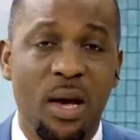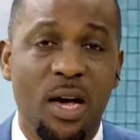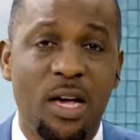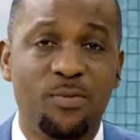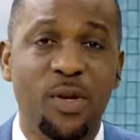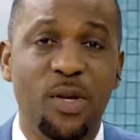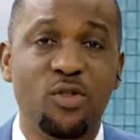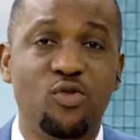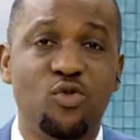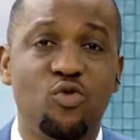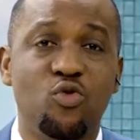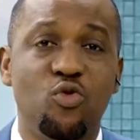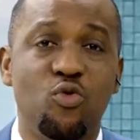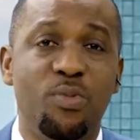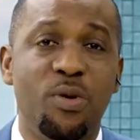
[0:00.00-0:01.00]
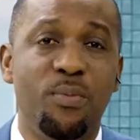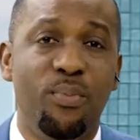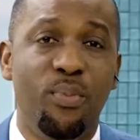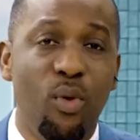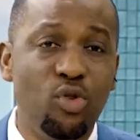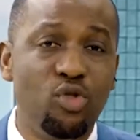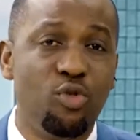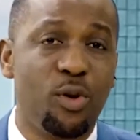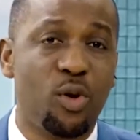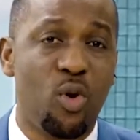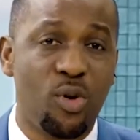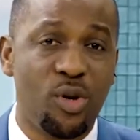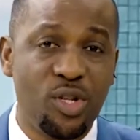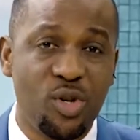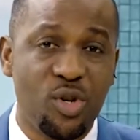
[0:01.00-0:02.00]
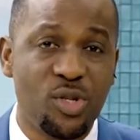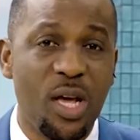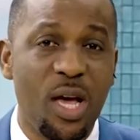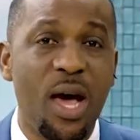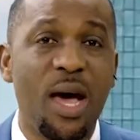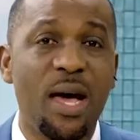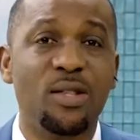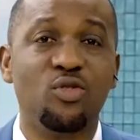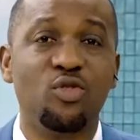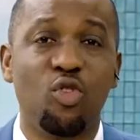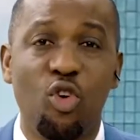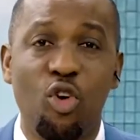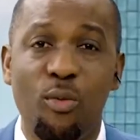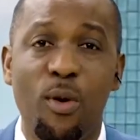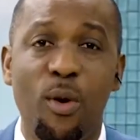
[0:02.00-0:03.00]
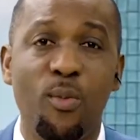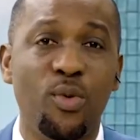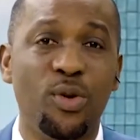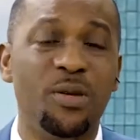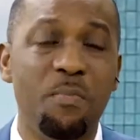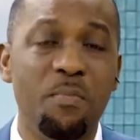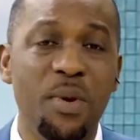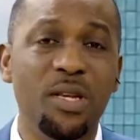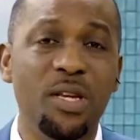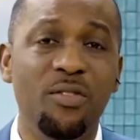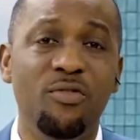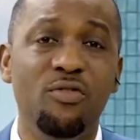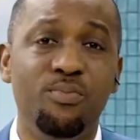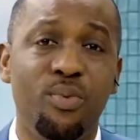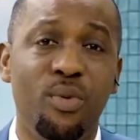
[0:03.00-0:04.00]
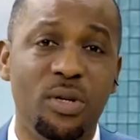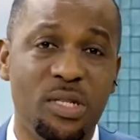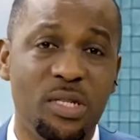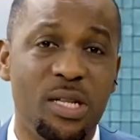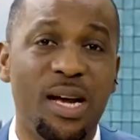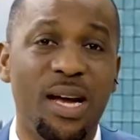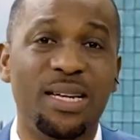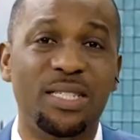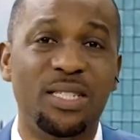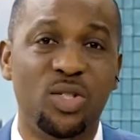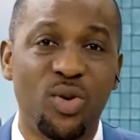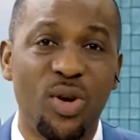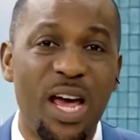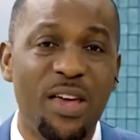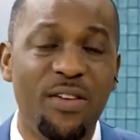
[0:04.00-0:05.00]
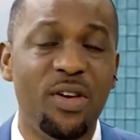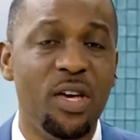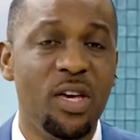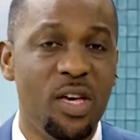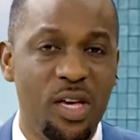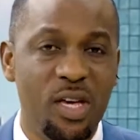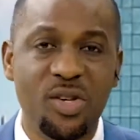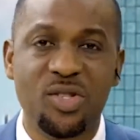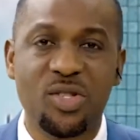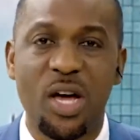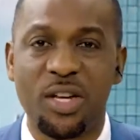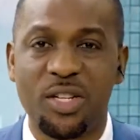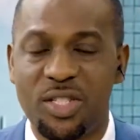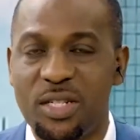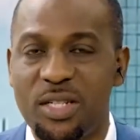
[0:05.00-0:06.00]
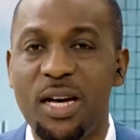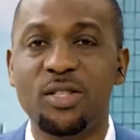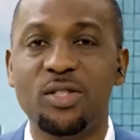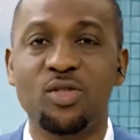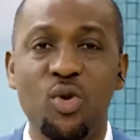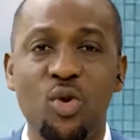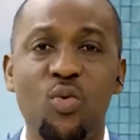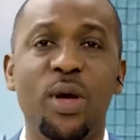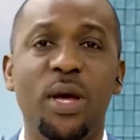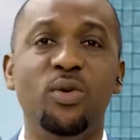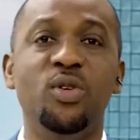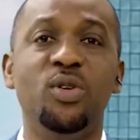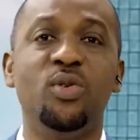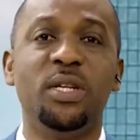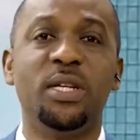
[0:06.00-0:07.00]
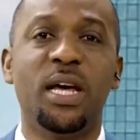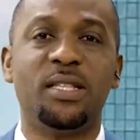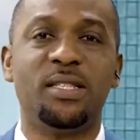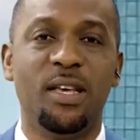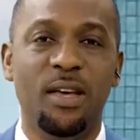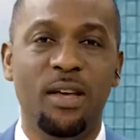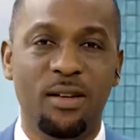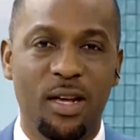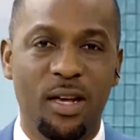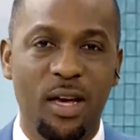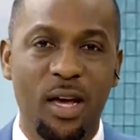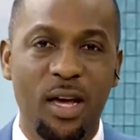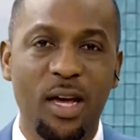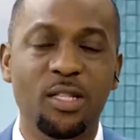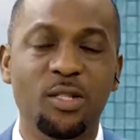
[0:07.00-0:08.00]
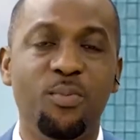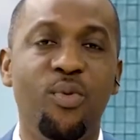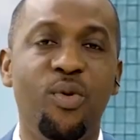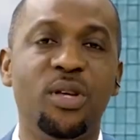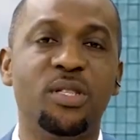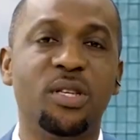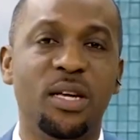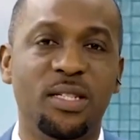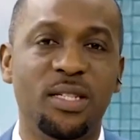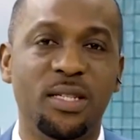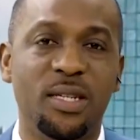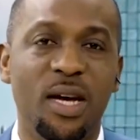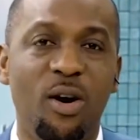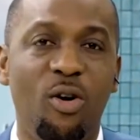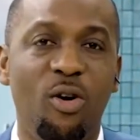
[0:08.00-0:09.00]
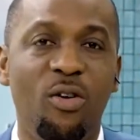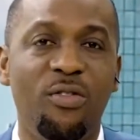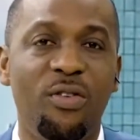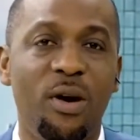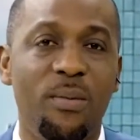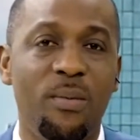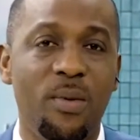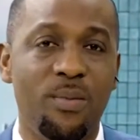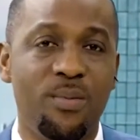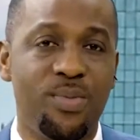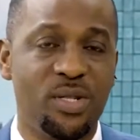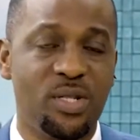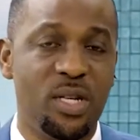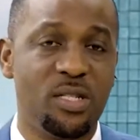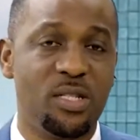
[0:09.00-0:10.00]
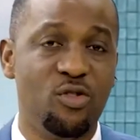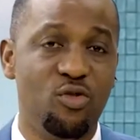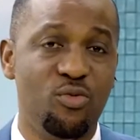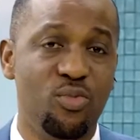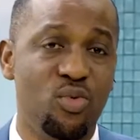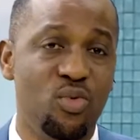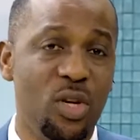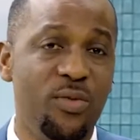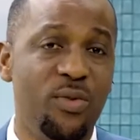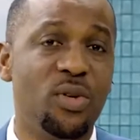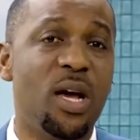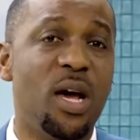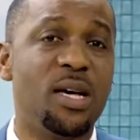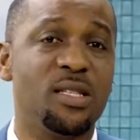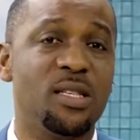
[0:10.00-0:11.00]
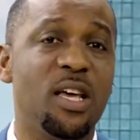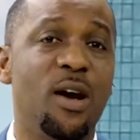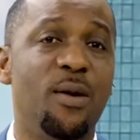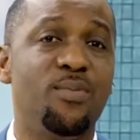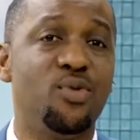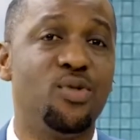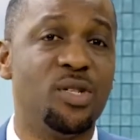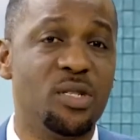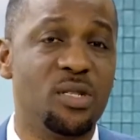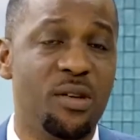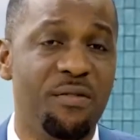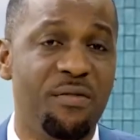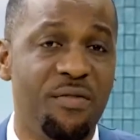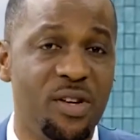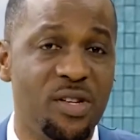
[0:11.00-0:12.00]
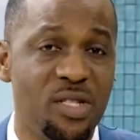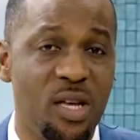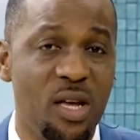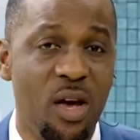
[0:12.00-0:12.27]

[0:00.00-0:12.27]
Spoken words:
as being to be bold, to be courageous, and to come up with meaningful policies that can drive his agenda. And so we are looking at the 8-point agenda of President Tinubu, even as he approaches the first